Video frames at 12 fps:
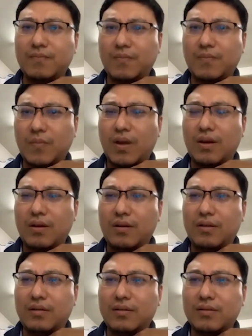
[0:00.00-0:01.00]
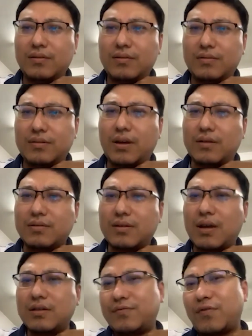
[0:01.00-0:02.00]
Yeah, thanks for your very good
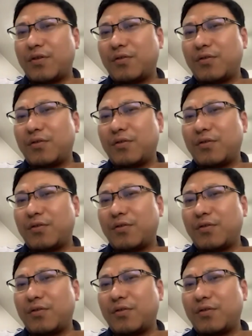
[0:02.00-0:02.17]
comment.